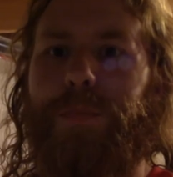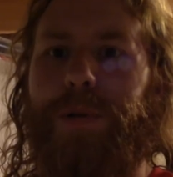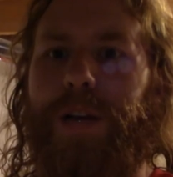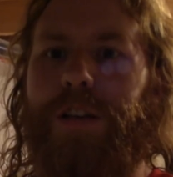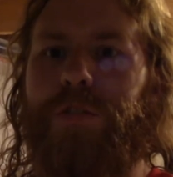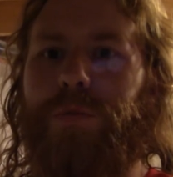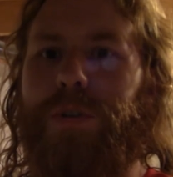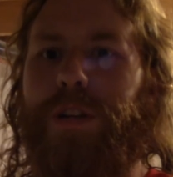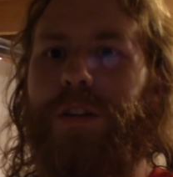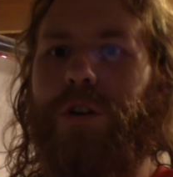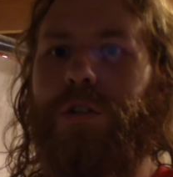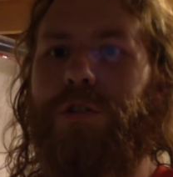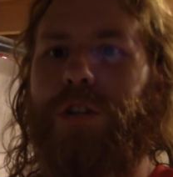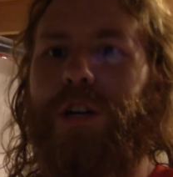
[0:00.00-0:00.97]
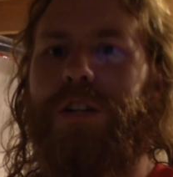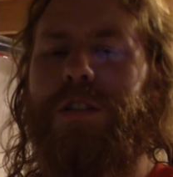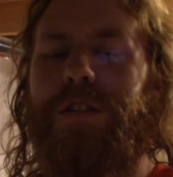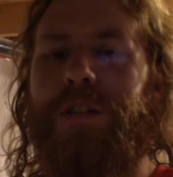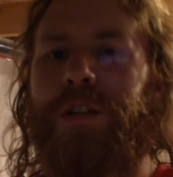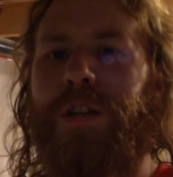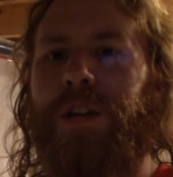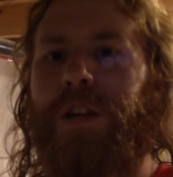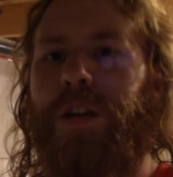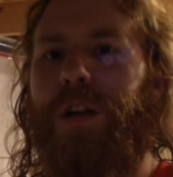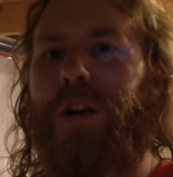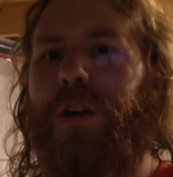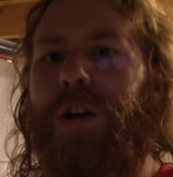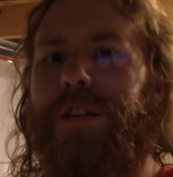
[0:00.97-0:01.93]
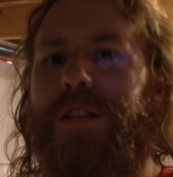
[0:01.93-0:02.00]
plastering is all done.
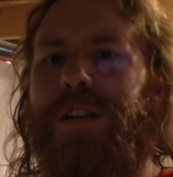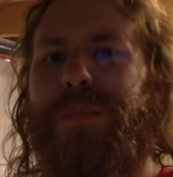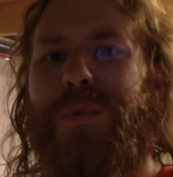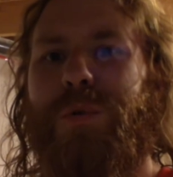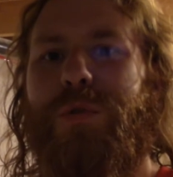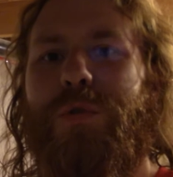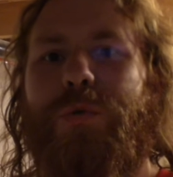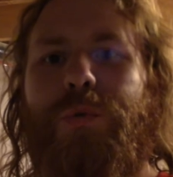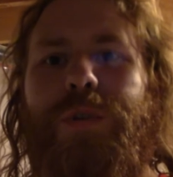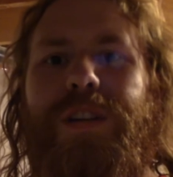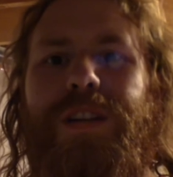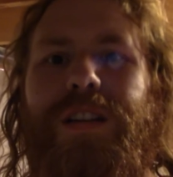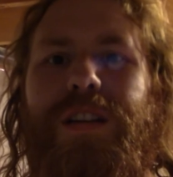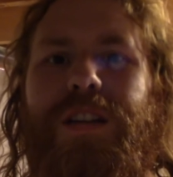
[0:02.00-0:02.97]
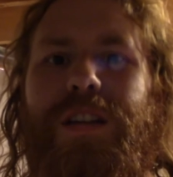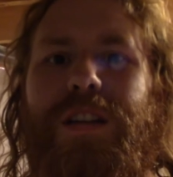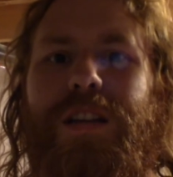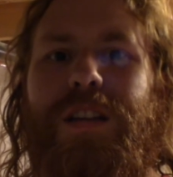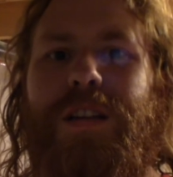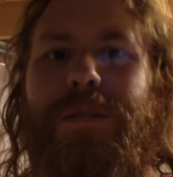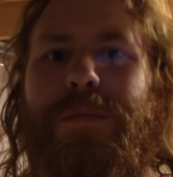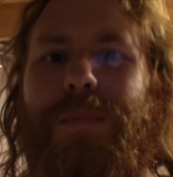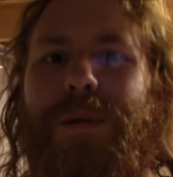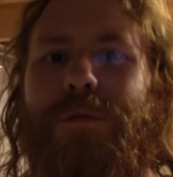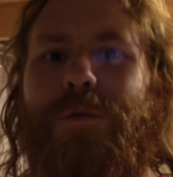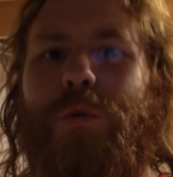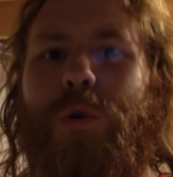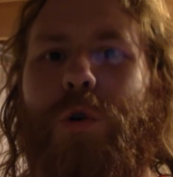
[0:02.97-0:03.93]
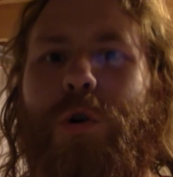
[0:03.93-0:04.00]
Uh, I did about three, maybe
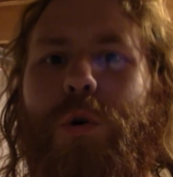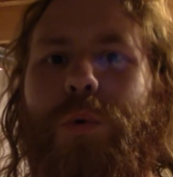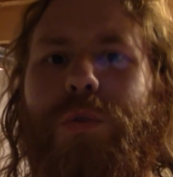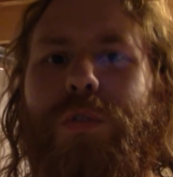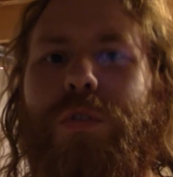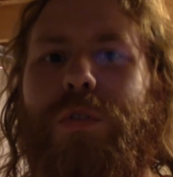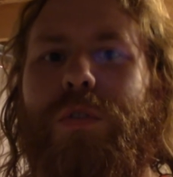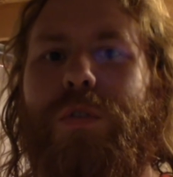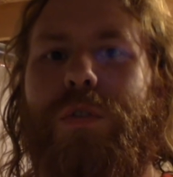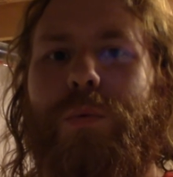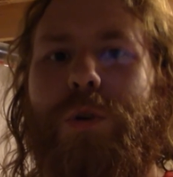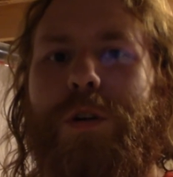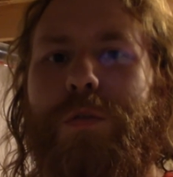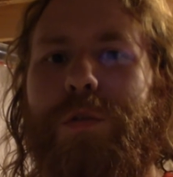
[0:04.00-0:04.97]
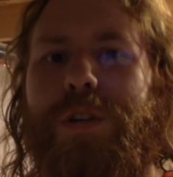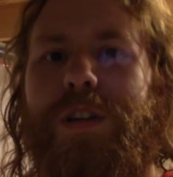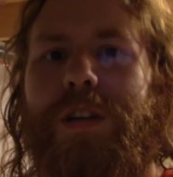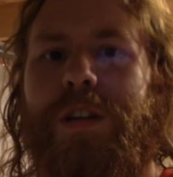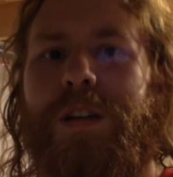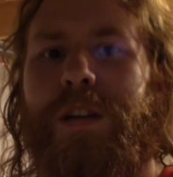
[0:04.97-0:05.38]
four coats, roughly.